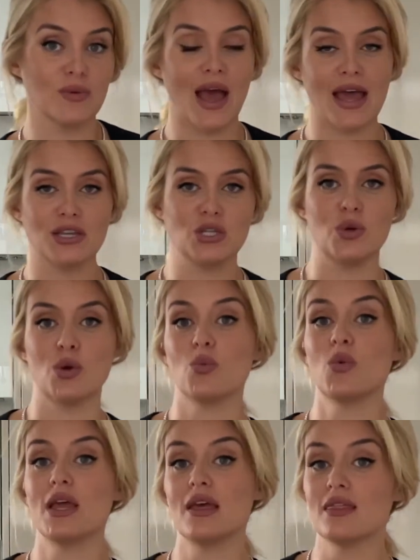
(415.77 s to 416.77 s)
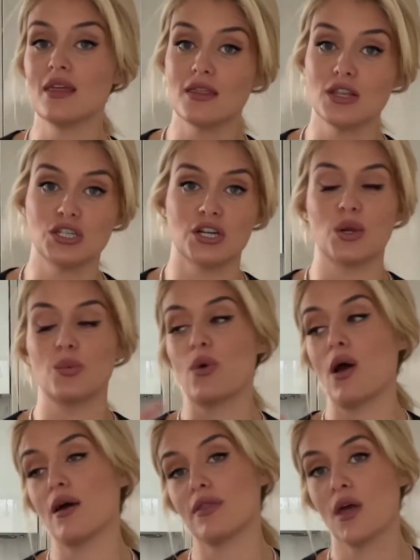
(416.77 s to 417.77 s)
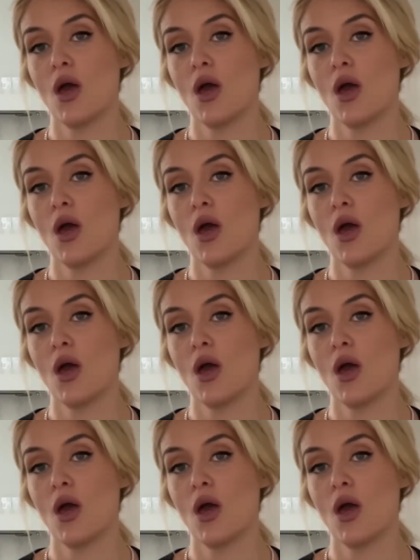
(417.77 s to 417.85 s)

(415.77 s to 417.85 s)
add to it with the chicken broth,